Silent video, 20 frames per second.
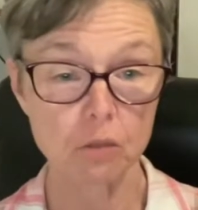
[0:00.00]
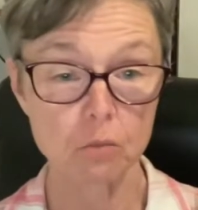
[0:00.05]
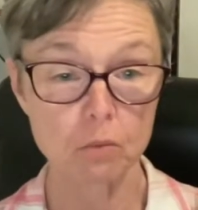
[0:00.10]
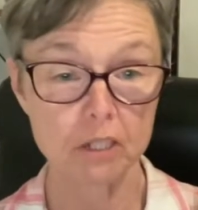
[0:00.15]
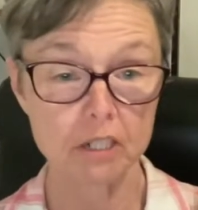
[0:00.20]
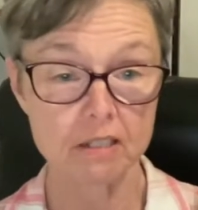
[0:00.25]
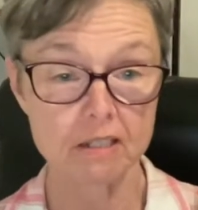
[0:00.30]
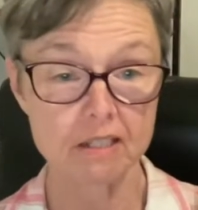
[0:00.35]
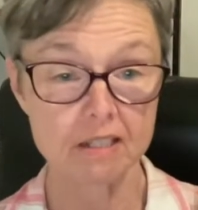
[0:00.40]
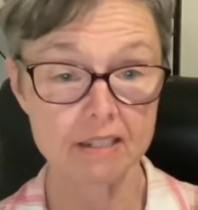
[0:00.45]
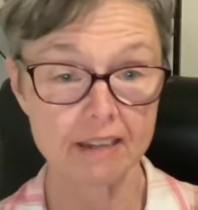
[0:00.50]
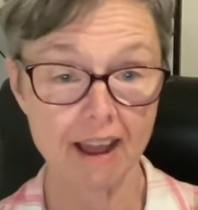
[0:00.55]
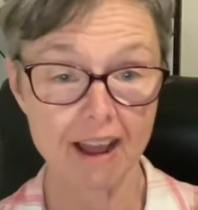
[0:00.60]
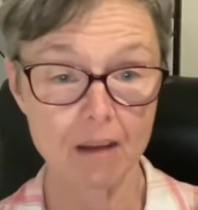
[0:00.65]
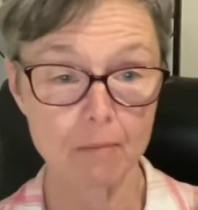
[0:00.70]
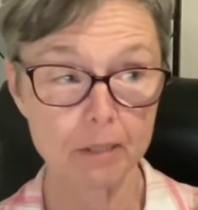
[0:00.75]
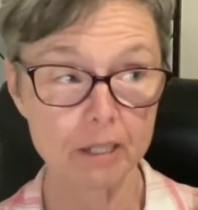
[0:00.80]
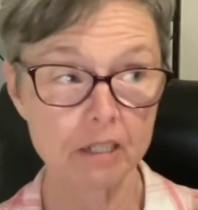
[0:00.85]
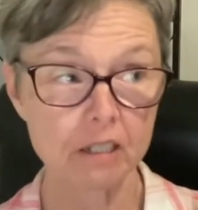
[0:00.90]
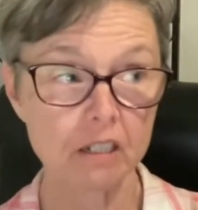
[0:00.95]
You want to
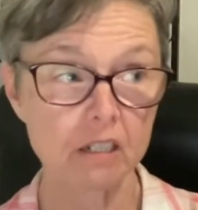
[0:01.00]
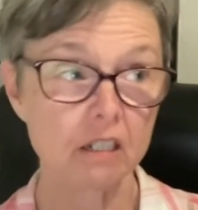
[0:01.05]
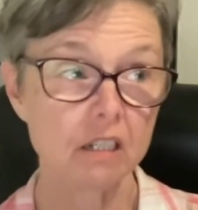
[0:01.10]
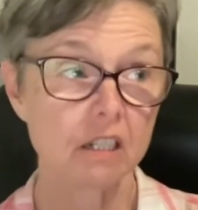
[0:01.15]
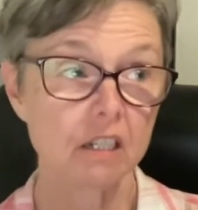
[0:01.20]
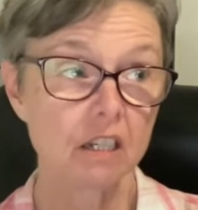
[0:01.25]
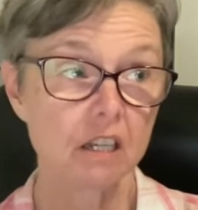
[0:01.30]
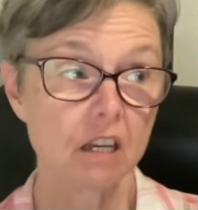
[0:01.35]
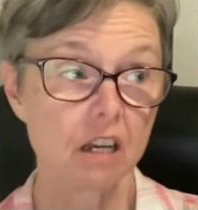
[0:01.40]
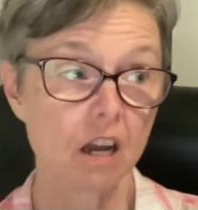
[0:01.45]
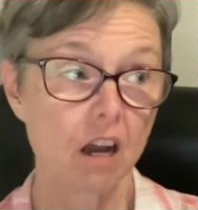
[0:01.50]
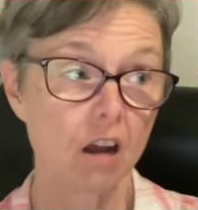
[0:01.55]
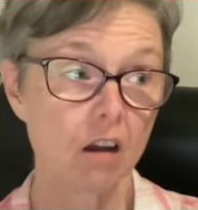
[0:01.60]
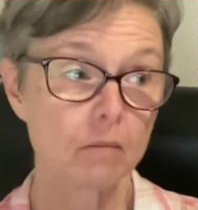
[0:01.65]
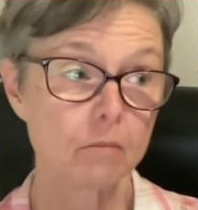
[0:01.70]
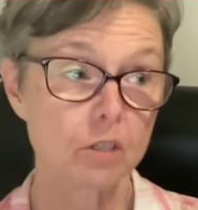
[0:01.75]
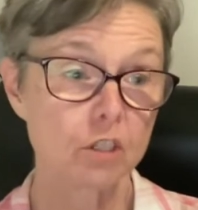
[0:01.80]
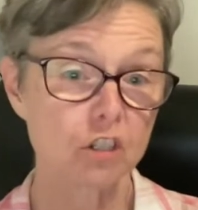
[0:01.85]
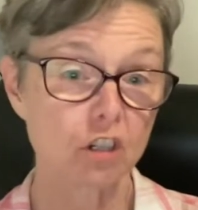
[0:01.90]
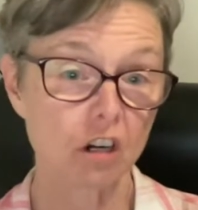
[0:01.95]
stab it
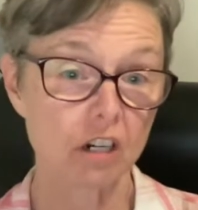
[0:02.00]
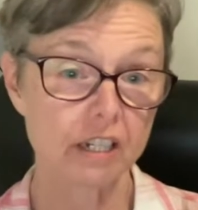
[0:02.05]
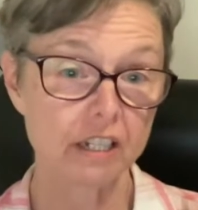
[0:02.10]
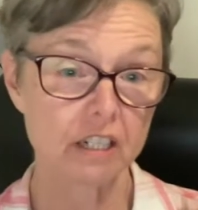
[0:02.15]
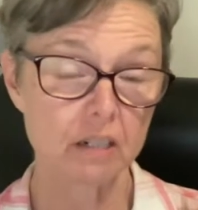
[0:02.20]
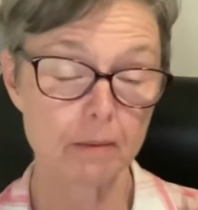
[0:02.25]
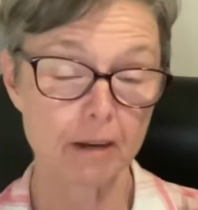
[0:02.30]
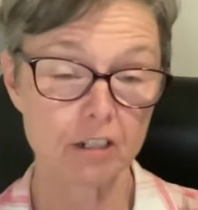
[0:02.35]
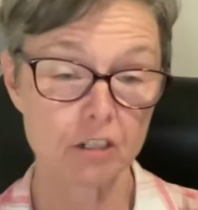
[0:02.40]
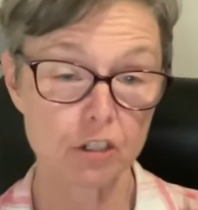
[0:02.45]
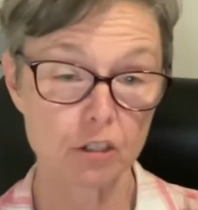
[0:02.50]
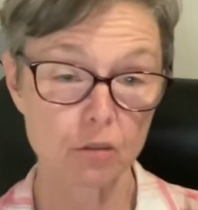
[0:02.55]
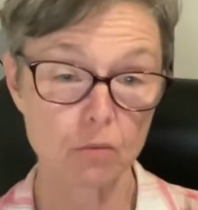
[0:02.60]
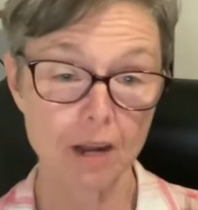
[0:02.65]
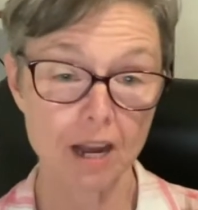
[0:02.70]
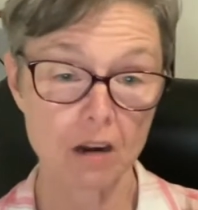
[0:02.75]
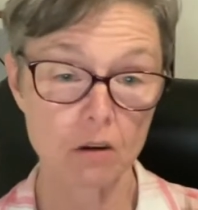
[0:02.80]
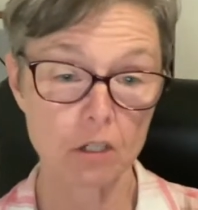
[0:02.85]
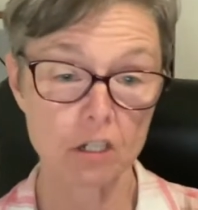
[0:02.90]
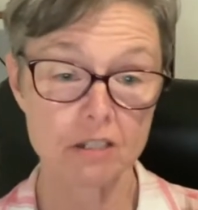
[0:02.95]
starting at about 2
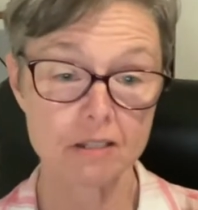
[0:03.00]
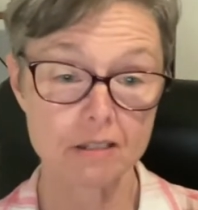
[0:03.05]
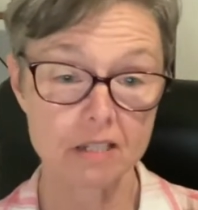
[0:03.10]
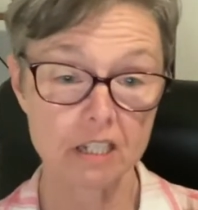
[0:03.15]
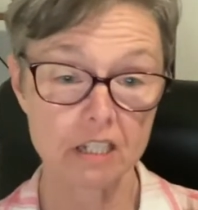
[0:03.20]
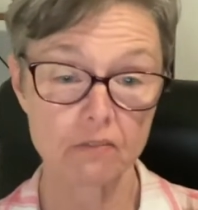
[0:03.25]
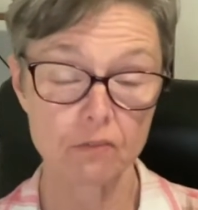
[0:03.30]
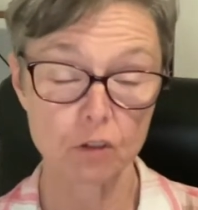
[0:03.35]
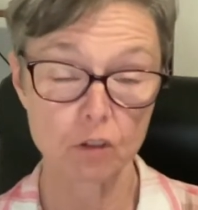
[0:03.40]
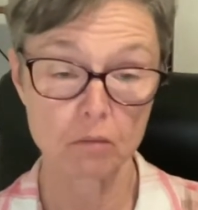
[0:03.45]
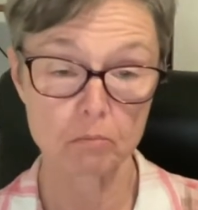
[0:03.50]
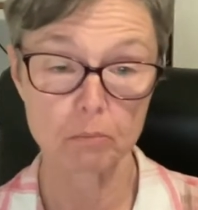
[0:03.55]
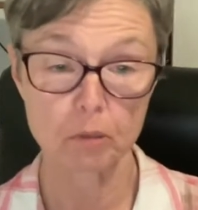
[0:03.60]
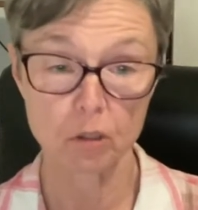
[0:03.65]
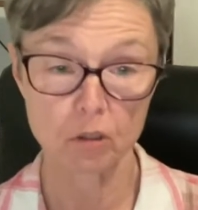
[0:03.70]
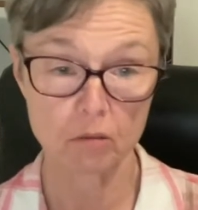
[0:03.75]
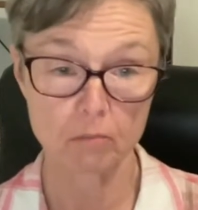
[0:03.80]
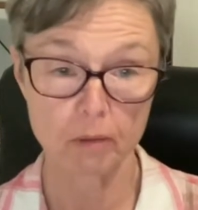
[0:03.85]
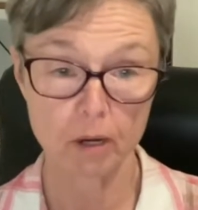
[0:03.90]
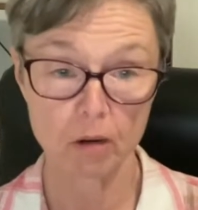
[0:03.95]
hours and see if you can
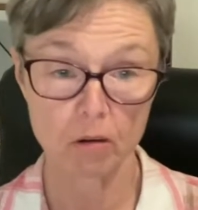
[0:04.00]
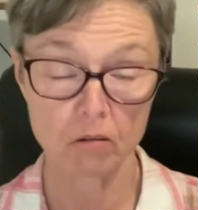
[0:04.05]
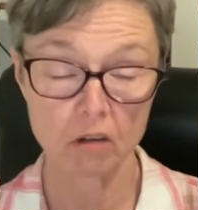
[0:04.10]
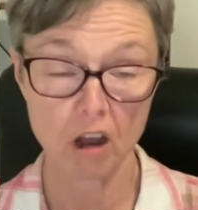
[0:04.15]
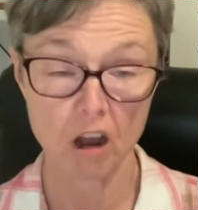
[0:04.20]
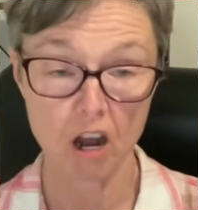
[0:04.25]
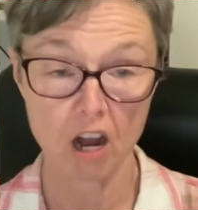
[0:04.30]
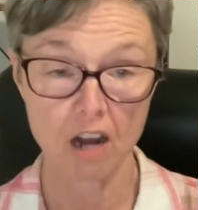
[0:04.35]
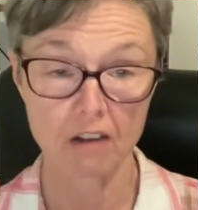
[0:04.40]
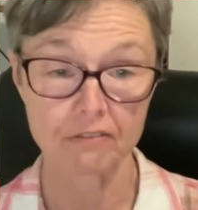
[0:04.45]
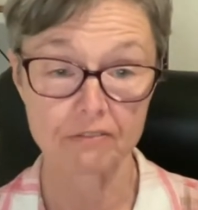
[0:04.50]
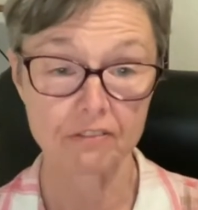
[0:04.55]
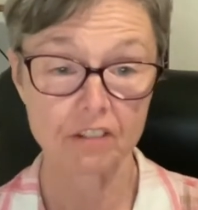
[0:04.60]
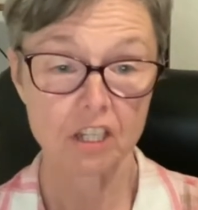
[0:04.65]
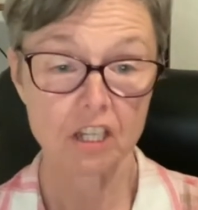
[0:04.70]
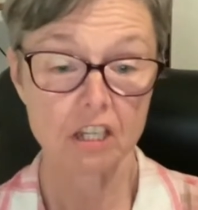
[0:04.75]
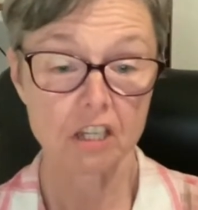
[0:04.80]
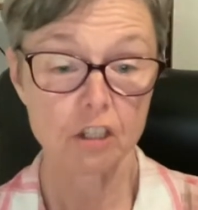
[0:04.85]
pull the bone off.